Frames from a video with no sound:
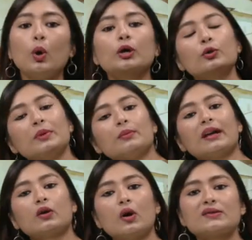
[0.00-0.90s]
What do you mean
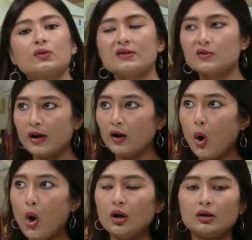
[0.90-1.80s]
by crossroads? Where
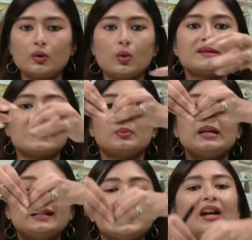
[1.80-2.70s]
all the roads are
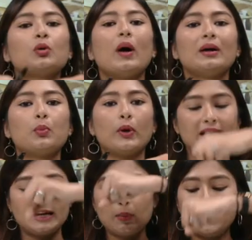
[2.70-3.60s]
meeting at one
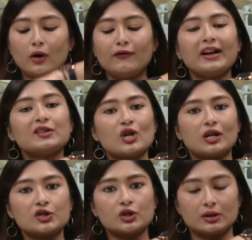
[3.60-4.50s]
point, like a perfect
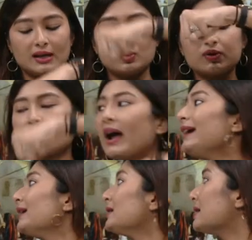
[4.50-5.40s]
junction. It was
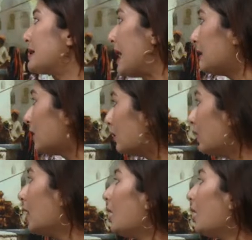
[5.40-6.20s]
right in the center.